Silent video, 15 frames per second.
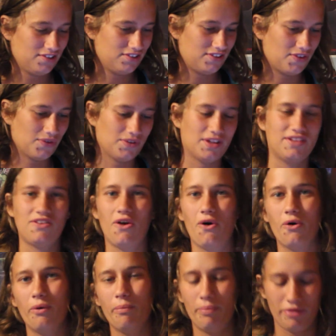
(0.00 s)
so let's
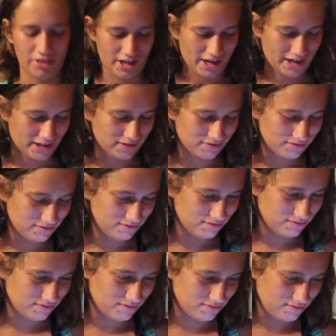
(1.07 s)
hope that
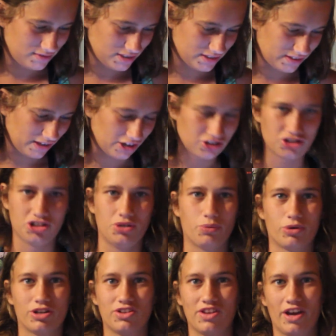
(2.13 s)
this actually
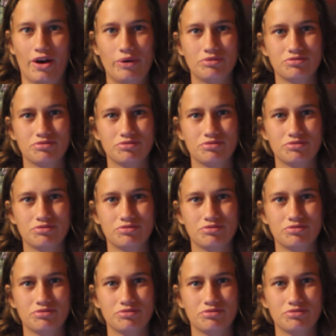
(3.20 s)
works out